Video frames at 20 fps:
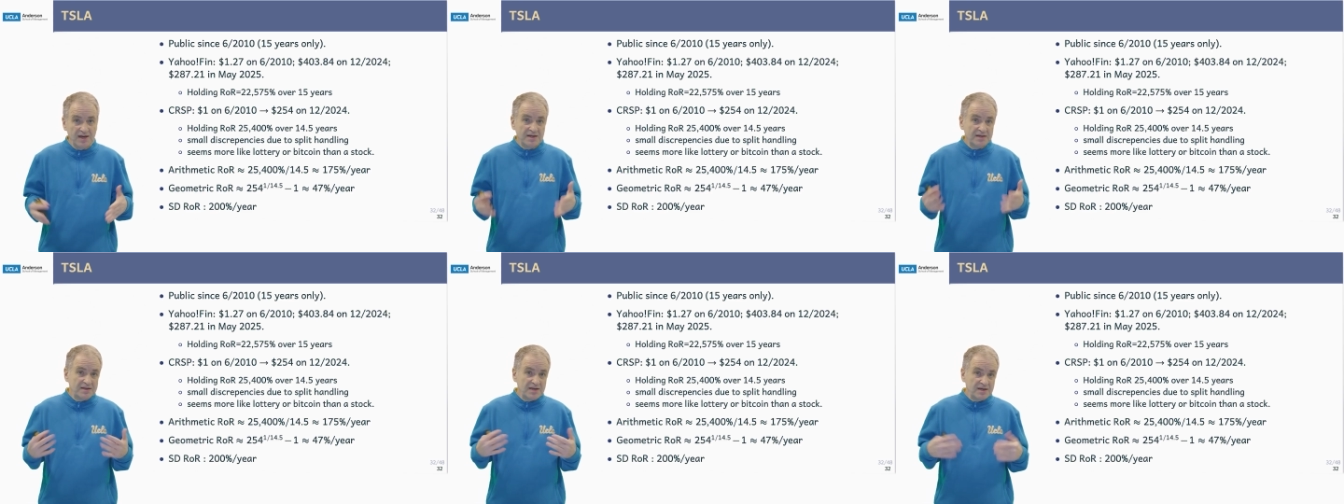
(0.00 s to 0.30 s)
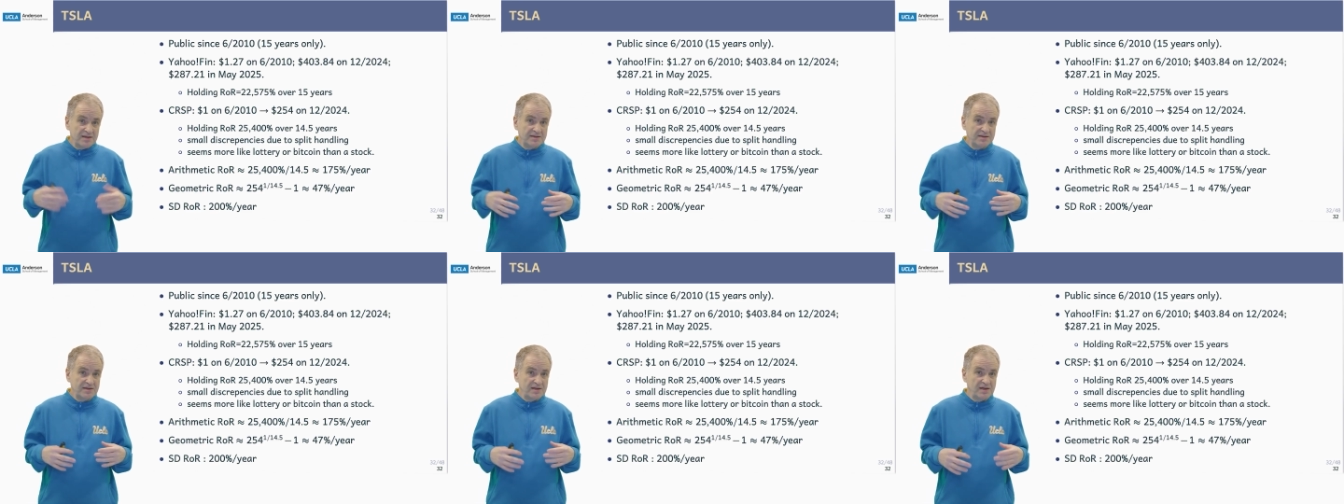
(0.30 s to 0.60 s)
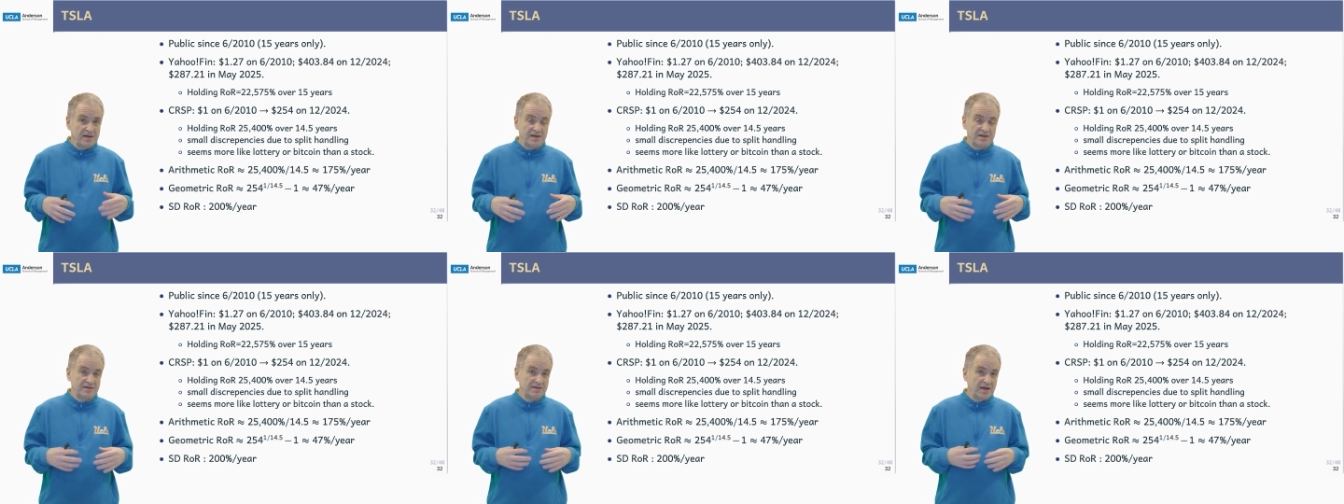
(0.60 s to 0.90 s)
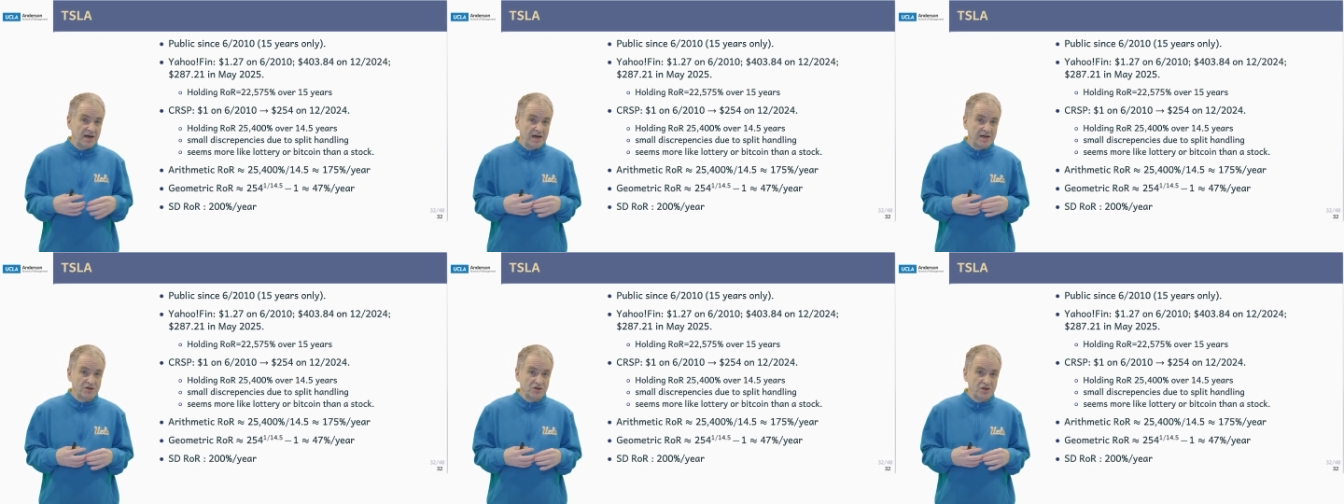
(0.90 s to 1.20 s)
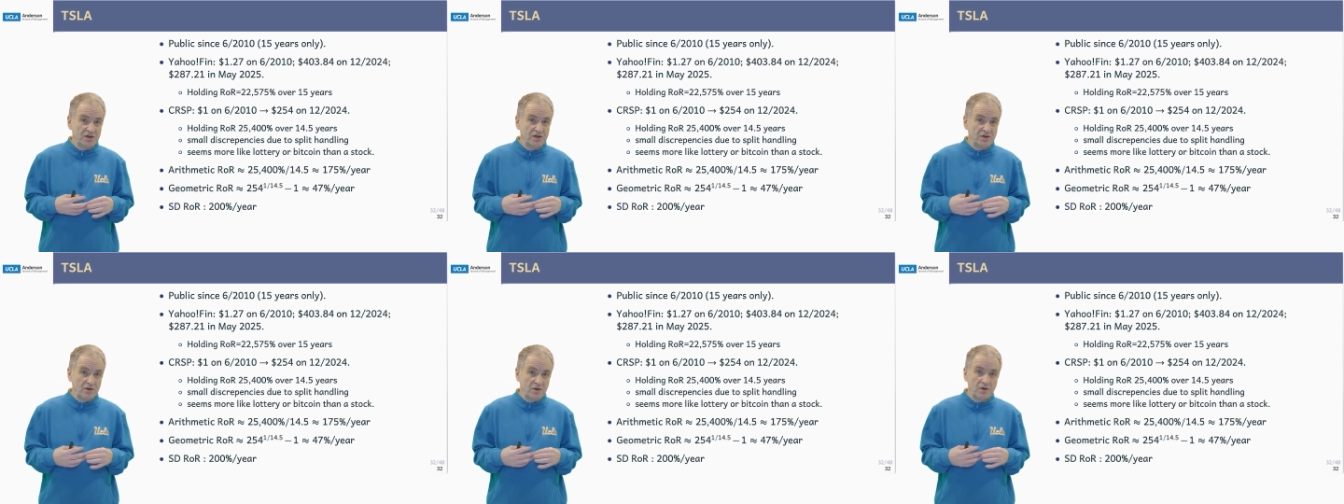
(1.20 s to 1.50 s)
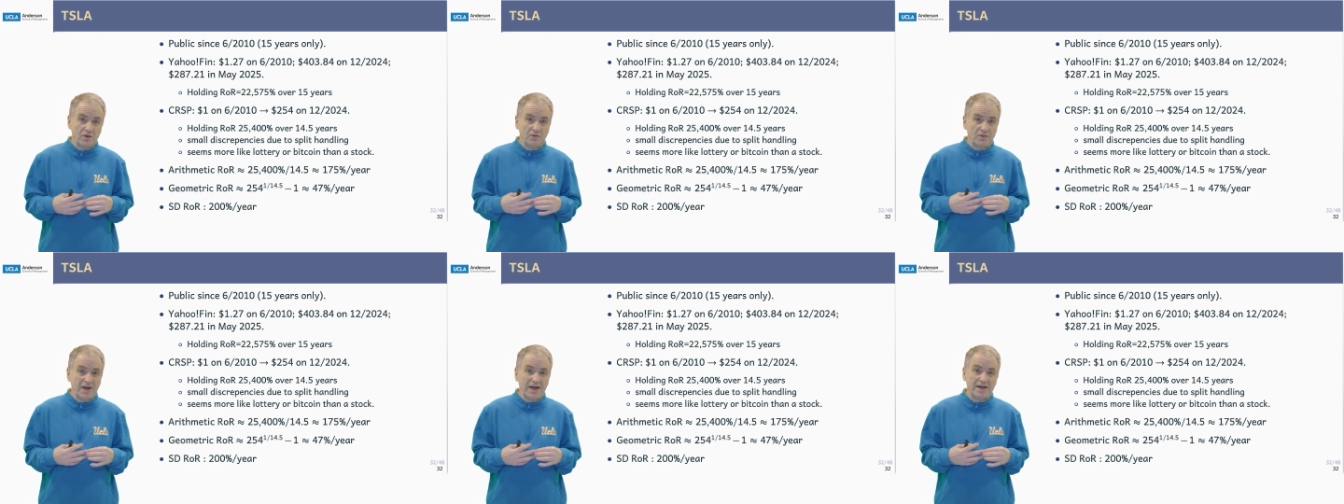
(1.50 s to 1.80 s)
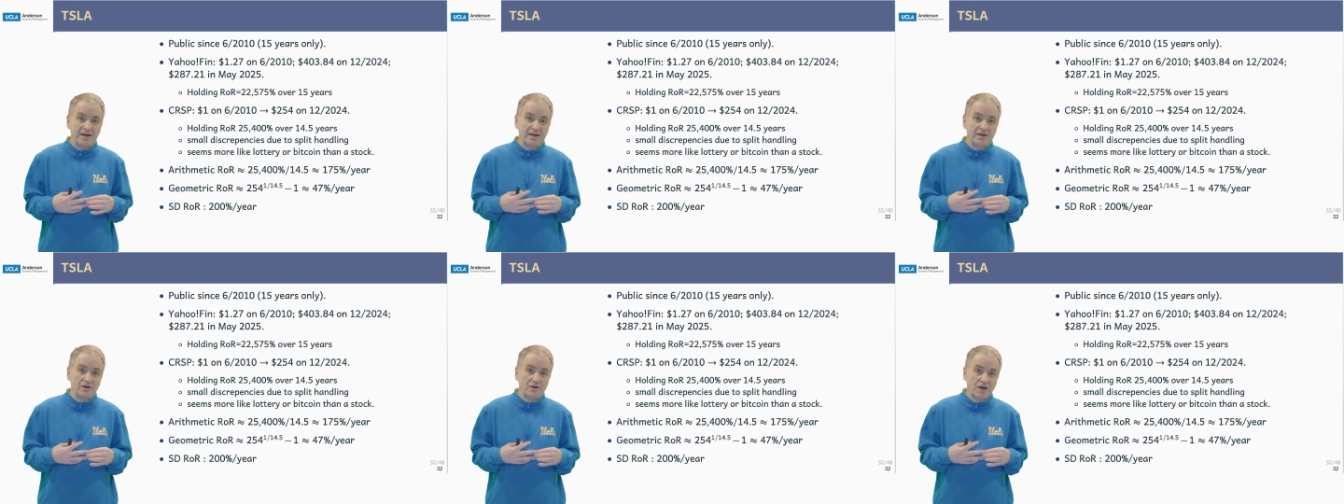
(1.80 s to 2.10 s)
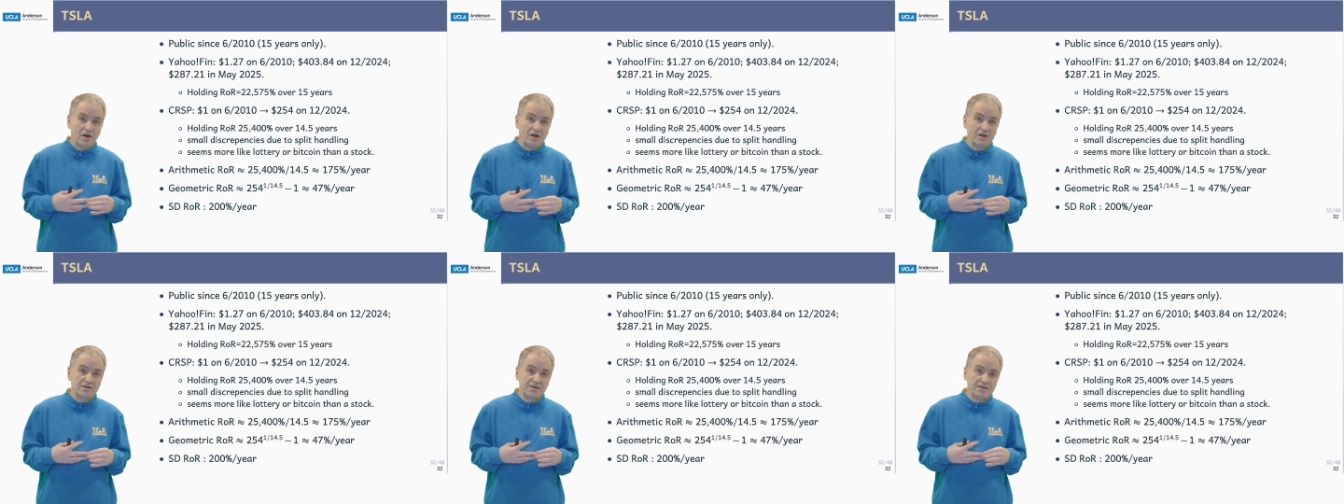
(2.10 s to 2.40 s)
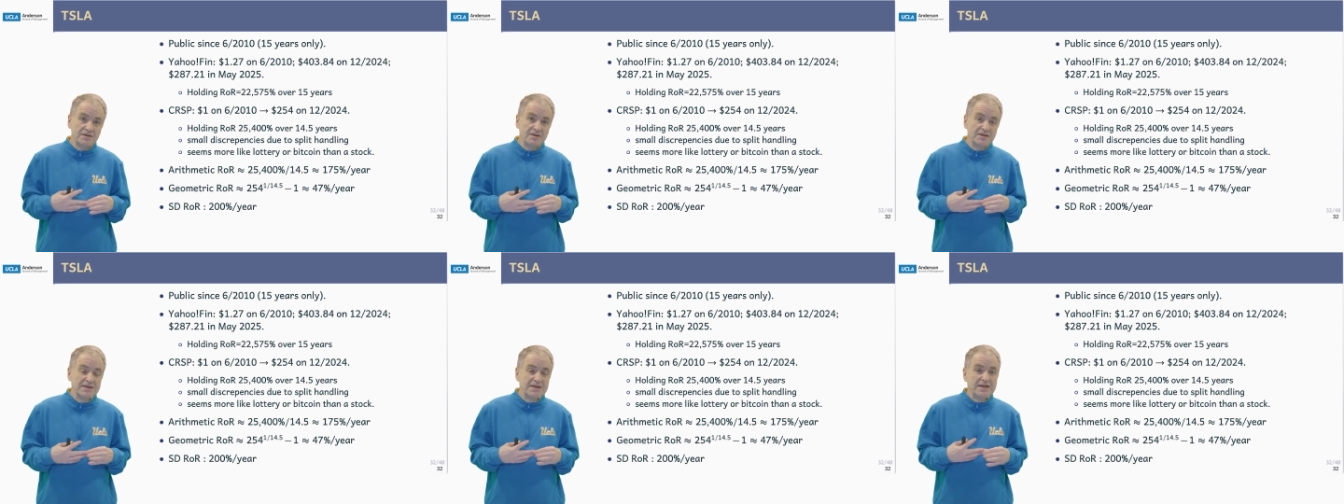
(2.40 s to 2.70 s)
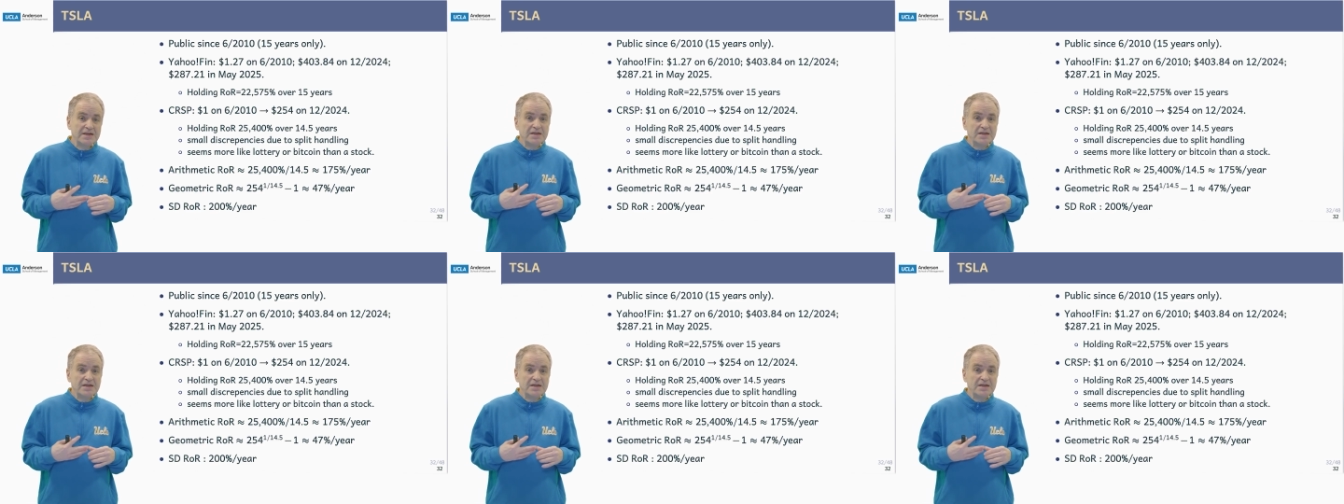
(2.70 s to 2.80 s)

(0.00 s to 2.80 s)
Tesla has actually already lost